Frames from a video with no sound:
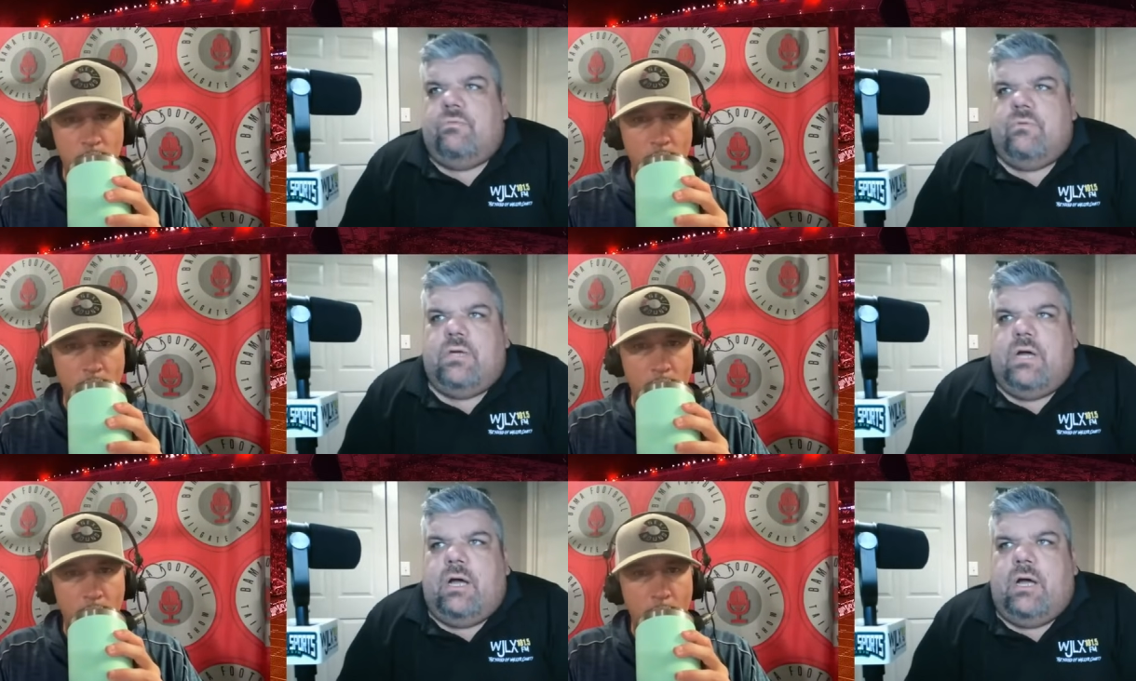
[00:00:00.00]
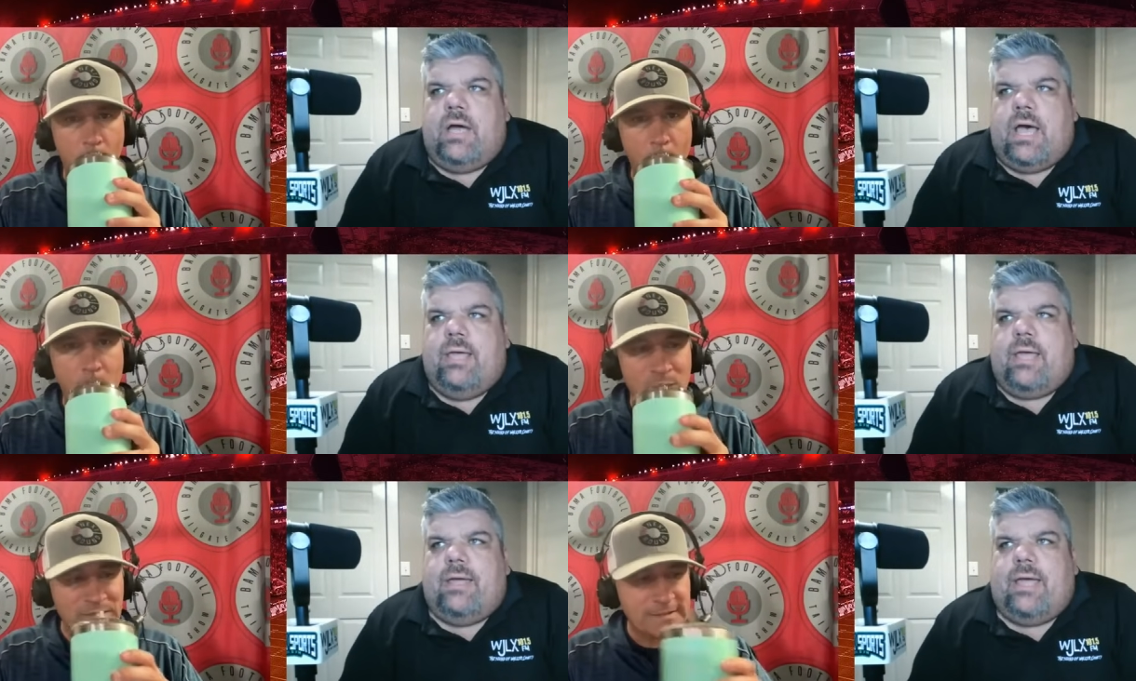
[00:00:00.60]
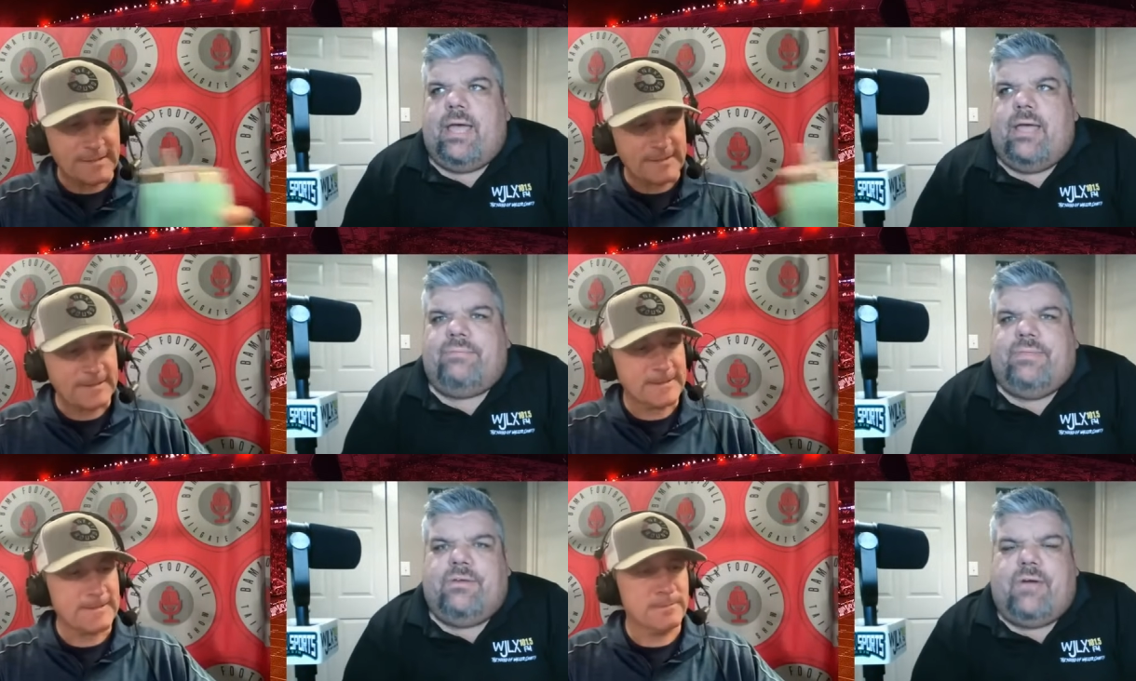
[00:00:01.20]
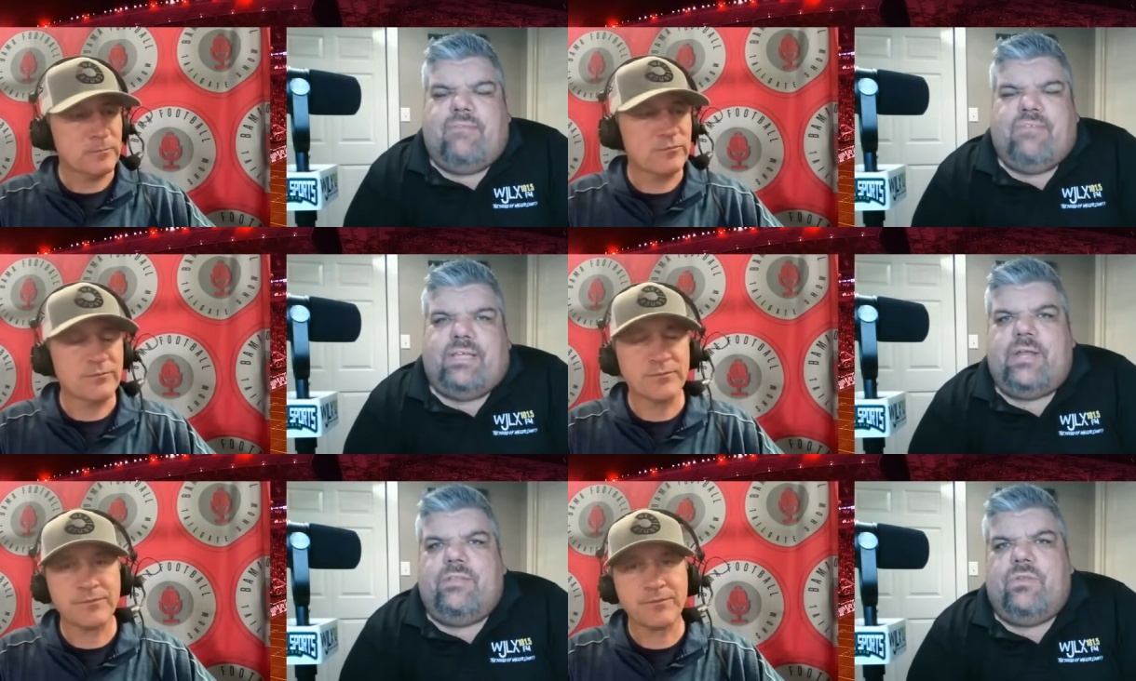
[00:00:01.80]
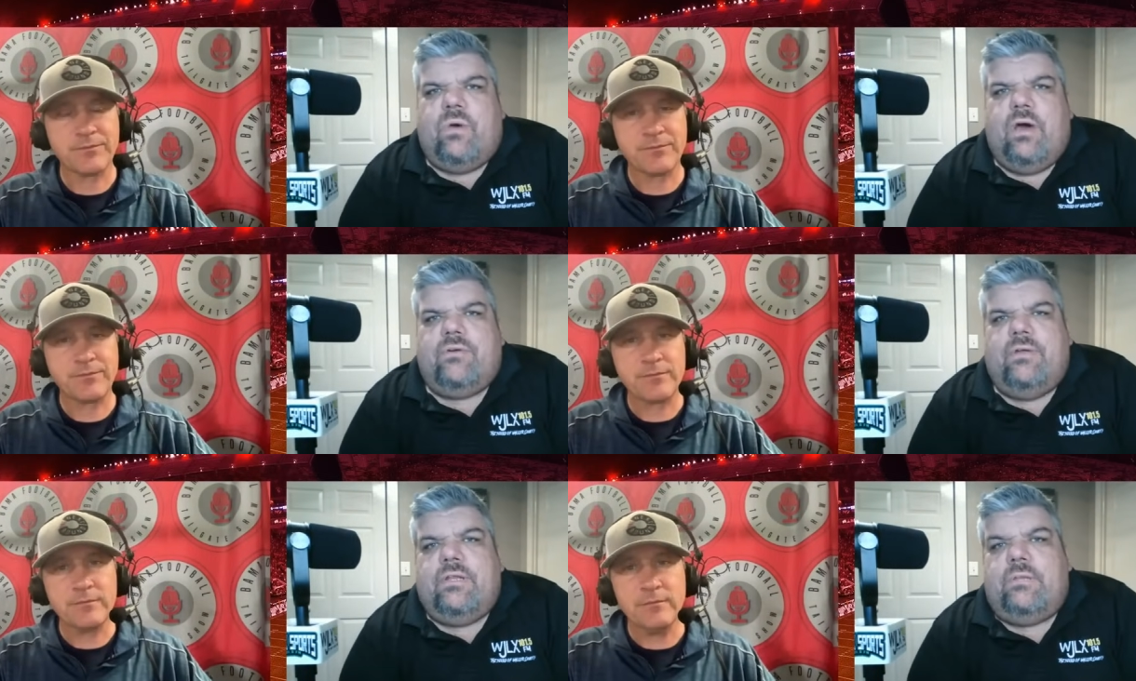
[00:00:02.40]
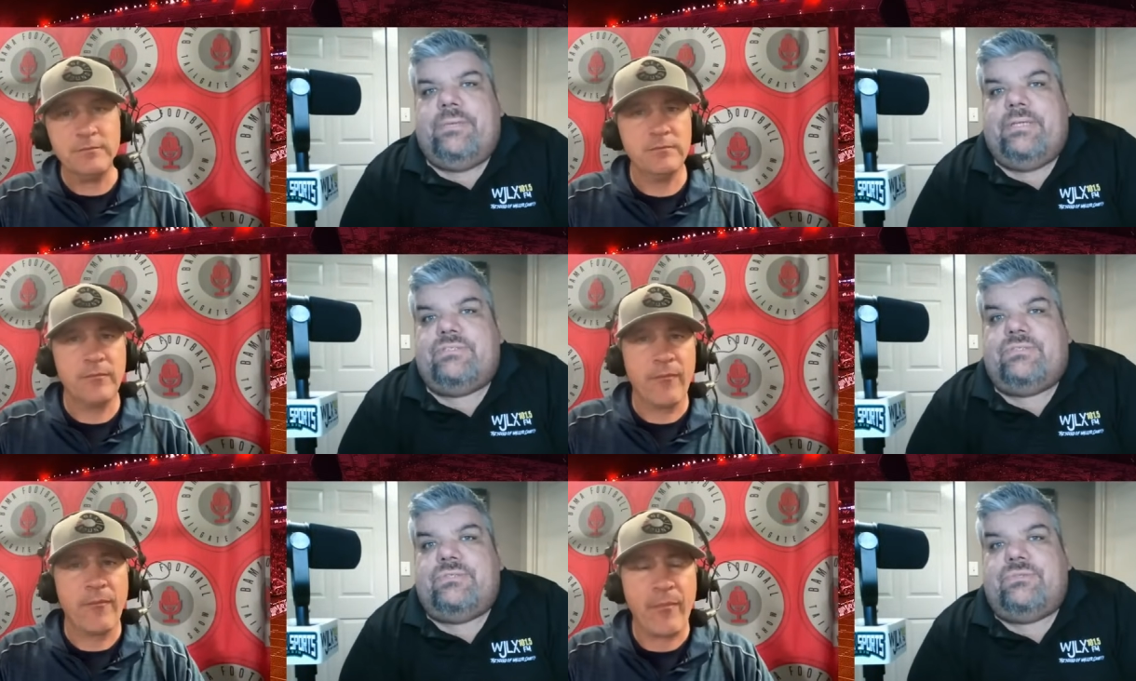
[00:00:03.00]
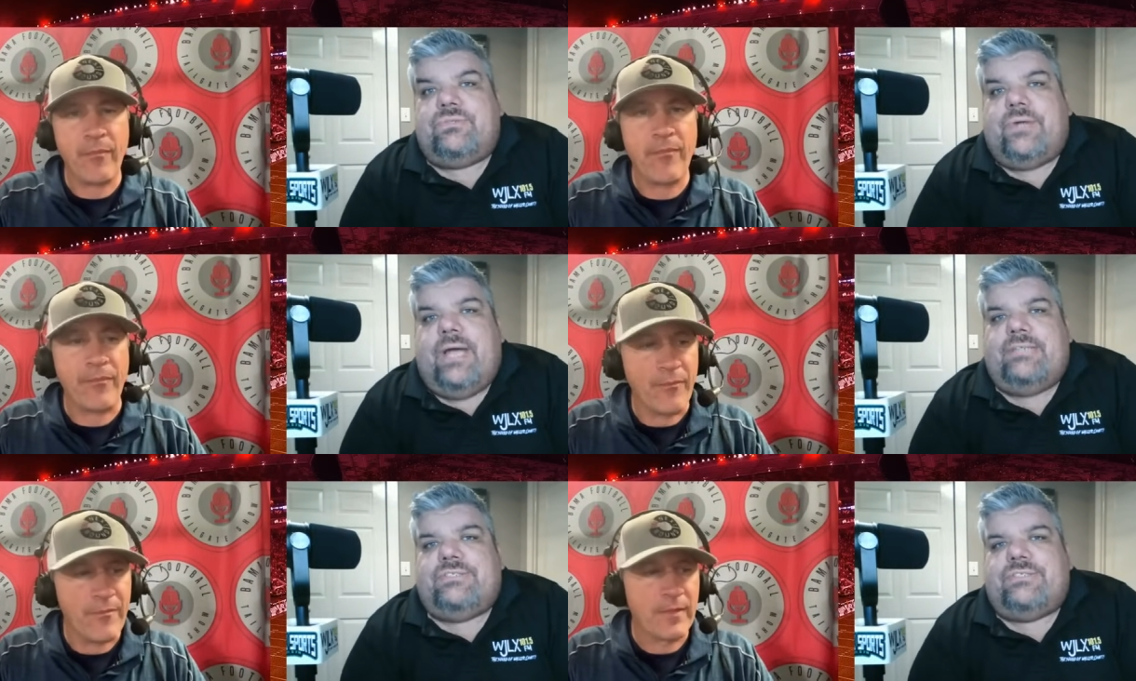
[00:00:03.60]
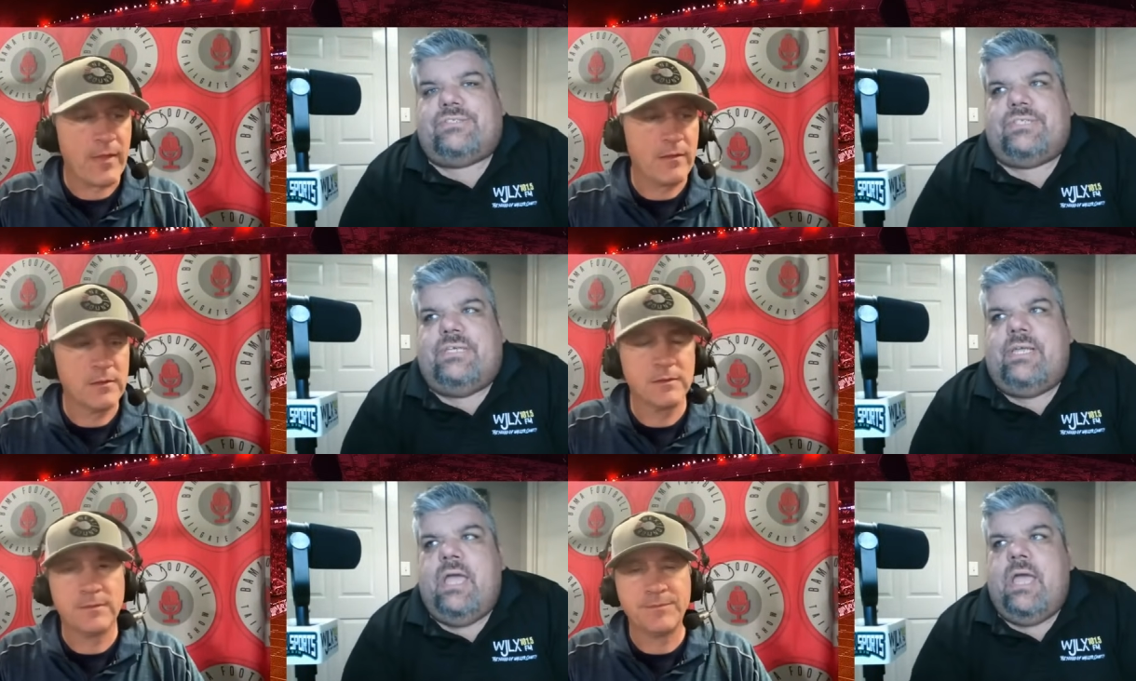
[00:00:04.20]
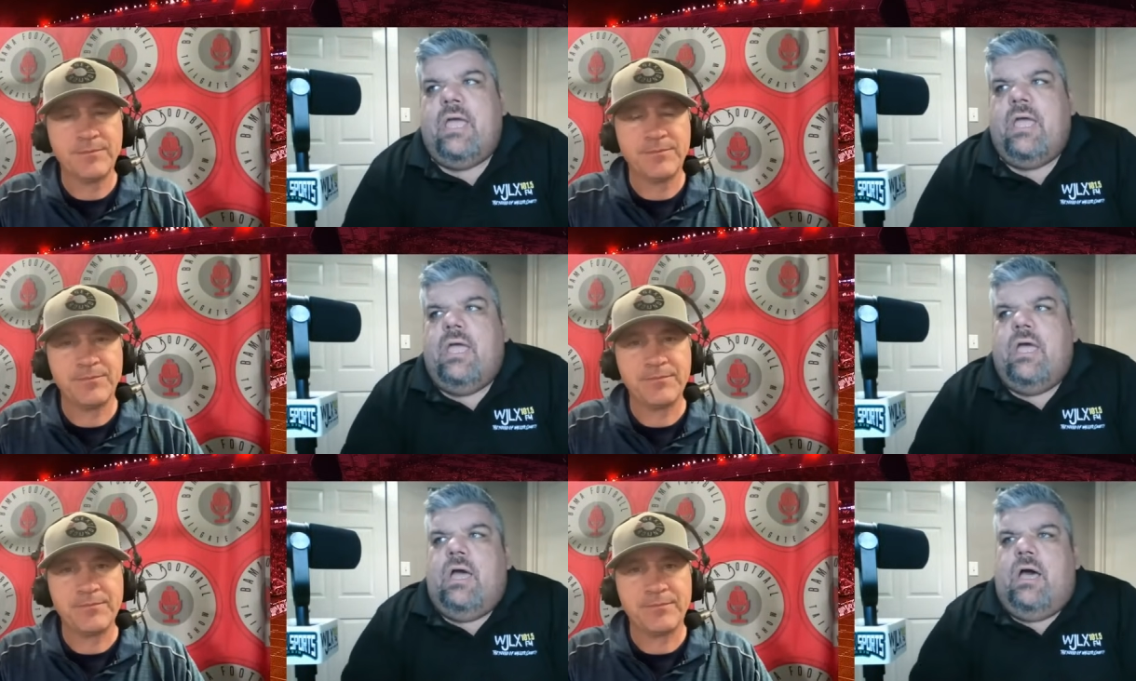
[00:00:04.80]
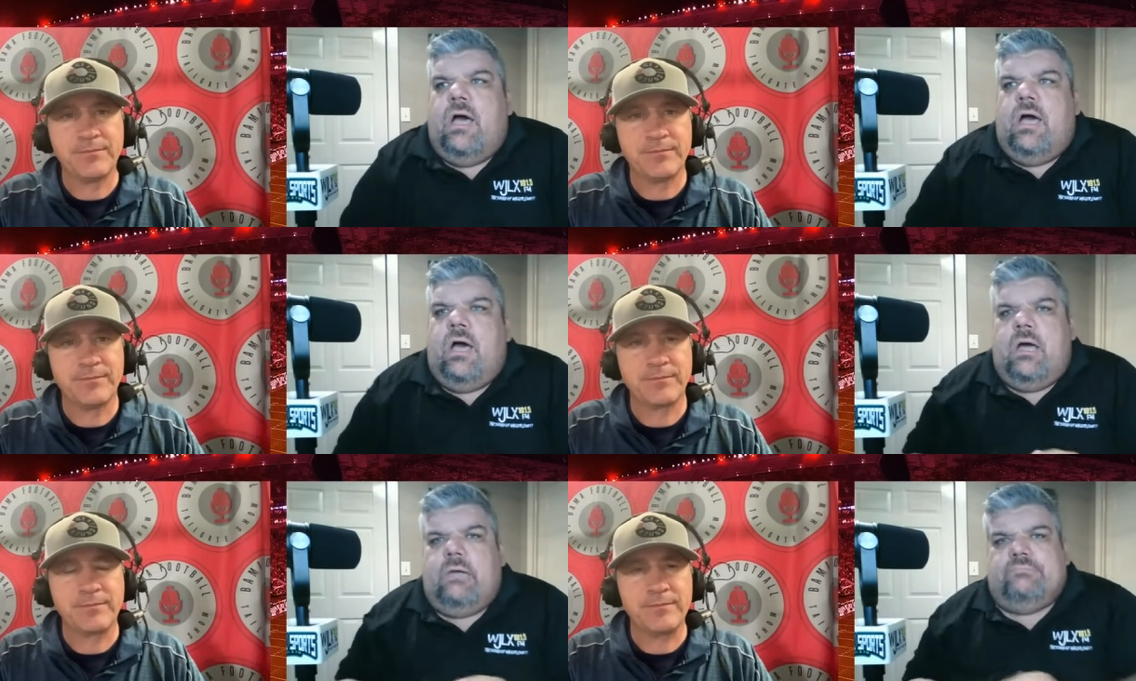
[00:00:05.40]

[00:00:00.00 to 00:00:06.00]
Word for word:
Speaker 1: I think he's treading the water a little bit to try to see, what